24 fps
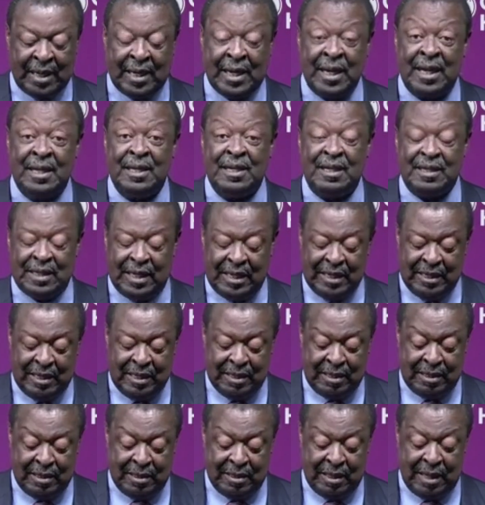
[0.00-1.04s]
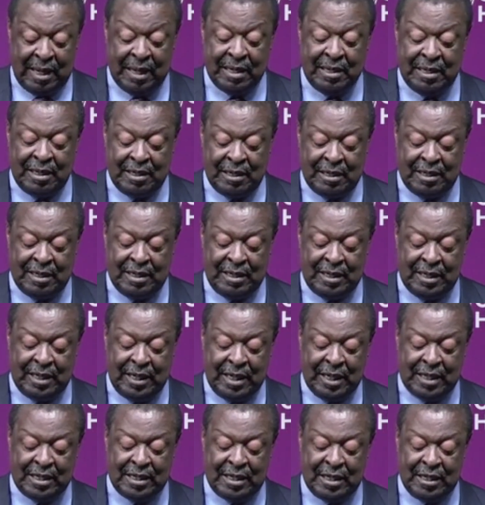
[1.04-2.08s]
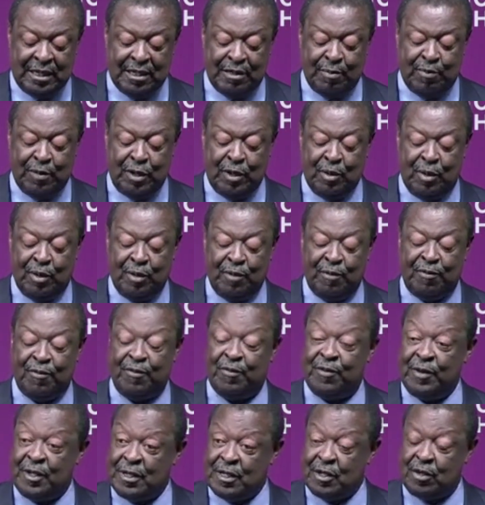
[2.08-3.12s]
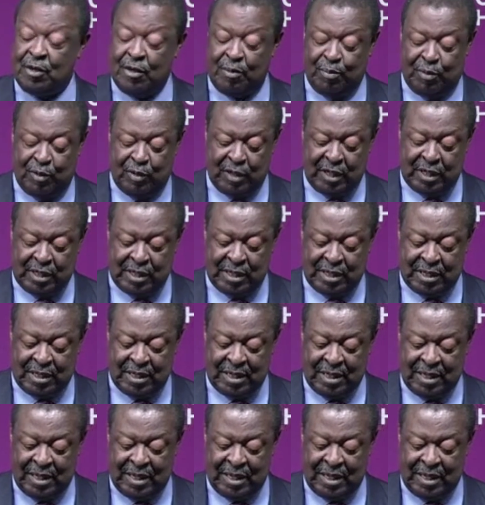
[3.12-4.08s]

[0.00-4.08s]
Kenya's identity extends beyond physical borders,